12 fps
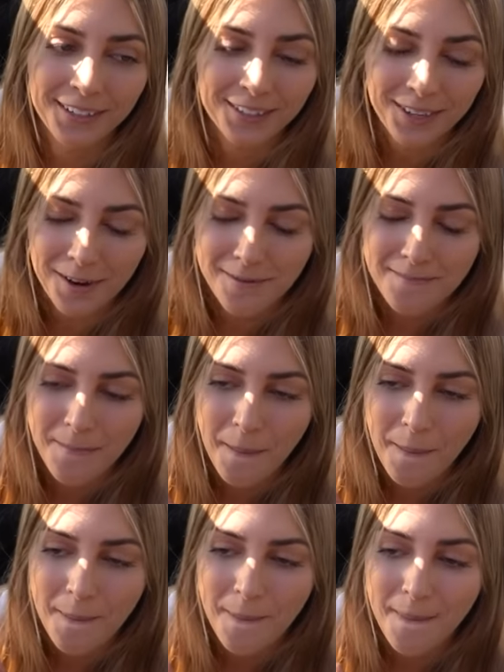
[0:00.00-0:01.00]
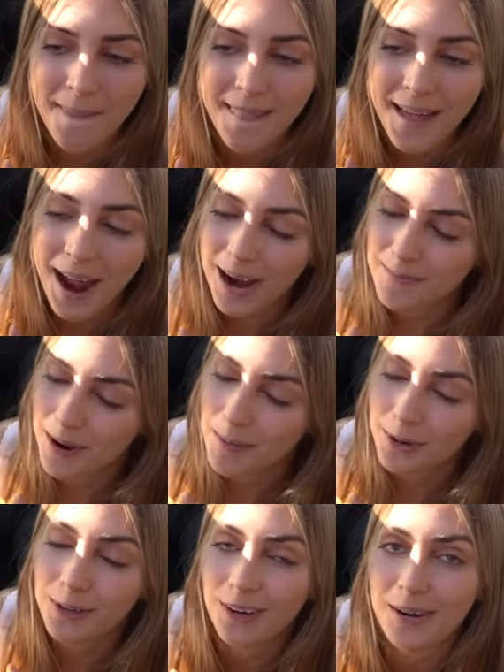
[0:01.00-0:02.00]
So I bought
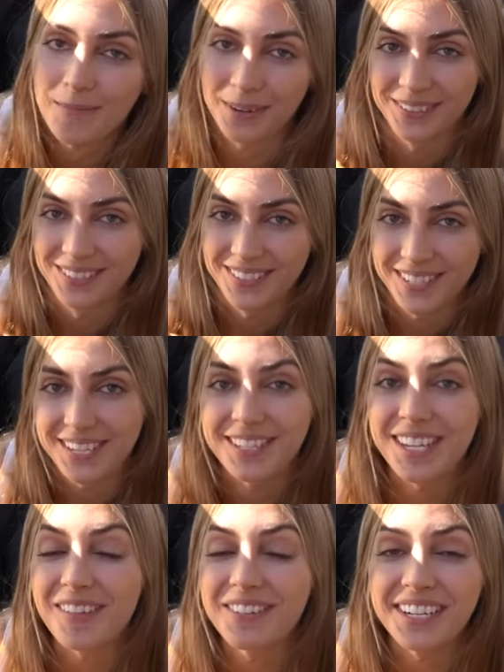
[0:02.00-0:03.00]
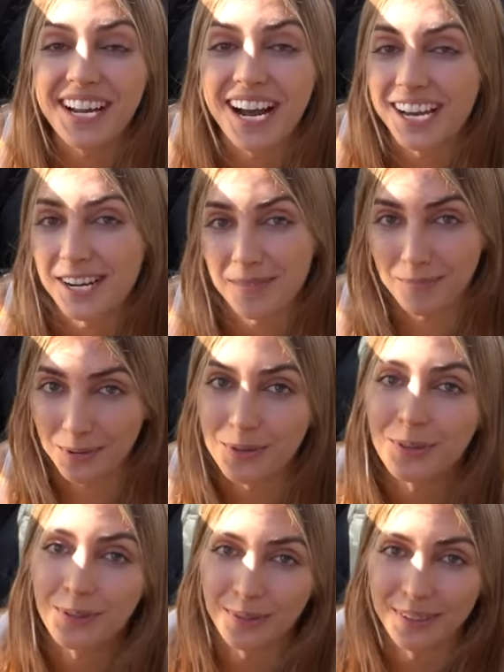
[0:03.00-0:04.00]
my grandmother's 79 Buick